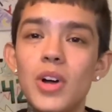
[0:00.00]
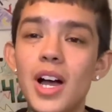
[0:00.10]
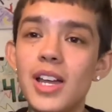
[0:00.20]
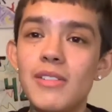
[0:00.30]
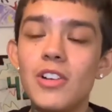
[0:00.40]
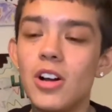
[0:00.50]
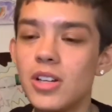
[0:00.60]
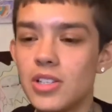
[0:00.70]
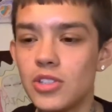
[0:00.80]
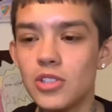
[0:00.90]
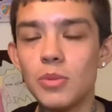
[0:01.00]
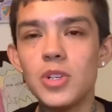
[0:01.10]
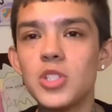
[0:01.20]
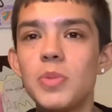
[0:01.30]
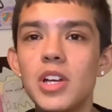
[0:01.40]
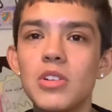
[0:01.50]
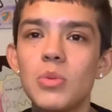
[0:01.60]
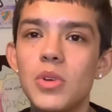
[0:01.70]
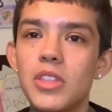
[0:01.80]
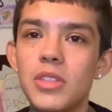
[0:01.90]
I have gotten so much better
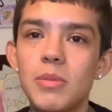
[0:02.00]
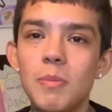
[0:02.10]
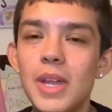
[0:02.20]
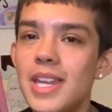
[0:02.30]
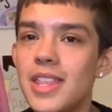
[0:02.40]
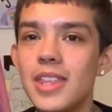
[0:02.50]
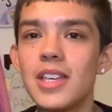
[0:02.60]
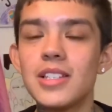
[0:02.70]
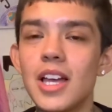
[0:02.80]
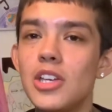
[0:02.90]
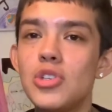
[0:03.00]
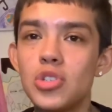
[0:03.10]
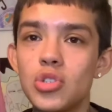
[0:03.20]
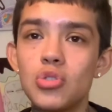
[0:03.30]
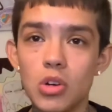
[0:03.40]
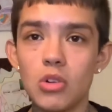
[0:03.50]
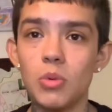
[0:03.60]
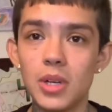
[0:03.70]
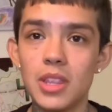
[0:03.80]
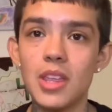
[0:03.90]
with many things I used to struggle
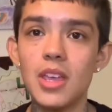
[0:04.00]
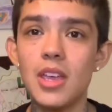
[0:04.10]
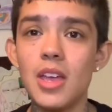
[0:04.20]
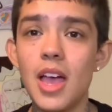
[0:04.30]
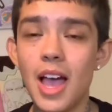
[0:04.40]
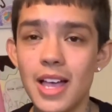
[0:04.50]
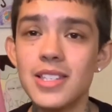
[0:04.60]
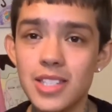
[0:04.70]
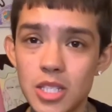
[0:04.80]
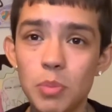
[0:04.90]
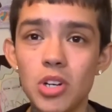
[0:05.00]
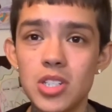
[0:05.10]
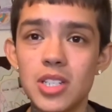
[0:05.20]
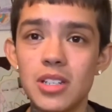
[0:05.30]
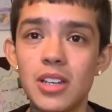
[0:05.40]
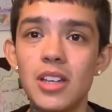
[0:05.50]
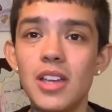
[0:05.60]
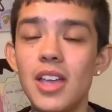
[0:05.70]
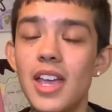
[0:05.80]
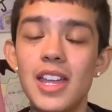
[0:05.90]
with as this person.
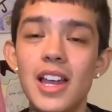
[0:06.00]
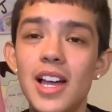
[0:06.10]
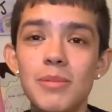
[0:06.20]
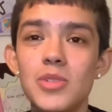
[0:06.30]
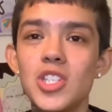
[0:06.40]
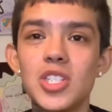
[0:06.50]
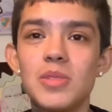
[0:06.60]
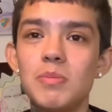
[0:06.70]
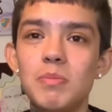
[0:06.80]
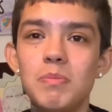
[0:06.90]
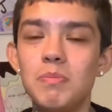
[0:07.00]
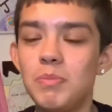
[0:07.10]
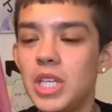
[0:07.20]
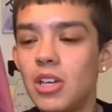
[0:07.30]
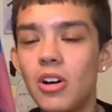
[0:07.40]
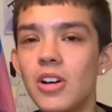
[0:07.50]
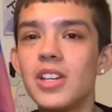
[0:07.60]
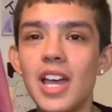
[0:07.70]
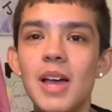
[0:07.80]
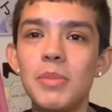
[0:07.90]
And I'm just beyond
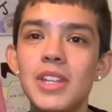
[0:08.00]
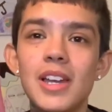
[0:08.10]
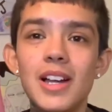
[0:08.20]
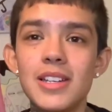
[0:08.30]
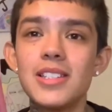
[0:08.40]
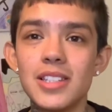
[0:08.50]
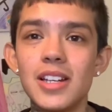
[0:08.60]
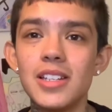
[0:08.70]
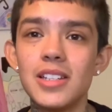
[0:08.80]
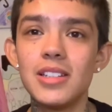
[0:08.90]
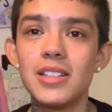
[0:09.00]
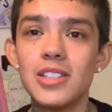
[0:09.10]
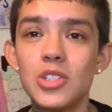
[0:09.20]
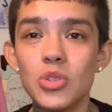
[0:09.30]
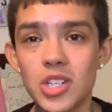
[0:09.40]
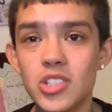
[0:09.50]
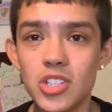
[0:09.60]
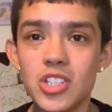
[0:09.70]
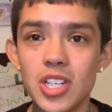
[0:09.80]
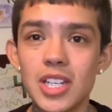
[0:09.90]
happy that I decided to
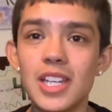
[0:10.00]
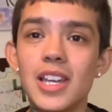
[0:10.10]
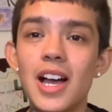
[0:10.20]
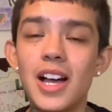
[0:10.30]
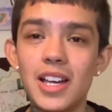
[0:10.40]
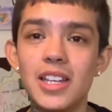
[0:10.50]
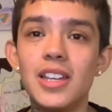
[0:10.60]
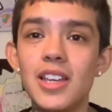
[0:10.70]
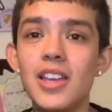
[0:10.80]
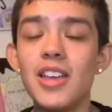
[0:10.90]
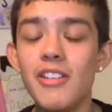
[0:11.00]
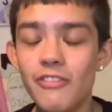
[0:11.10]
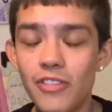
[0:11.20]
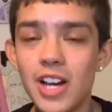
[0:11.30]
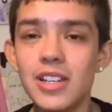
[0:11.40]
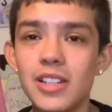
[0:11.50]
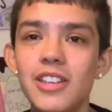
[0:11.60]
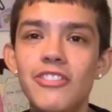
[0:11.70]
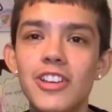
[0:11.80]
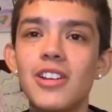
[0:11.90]
transition, and I finally
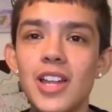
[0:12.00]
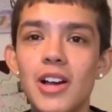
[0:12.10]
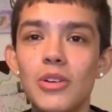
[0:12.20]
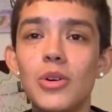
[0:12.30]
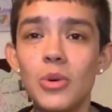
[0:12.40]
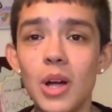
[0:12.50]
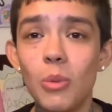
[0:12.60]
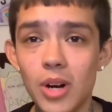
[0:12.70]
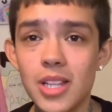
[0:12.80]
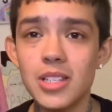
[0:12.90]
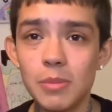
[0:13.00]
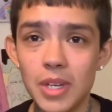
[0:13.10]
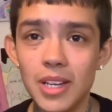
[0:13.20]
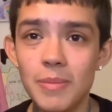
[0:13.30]
figured out who I wanted to be.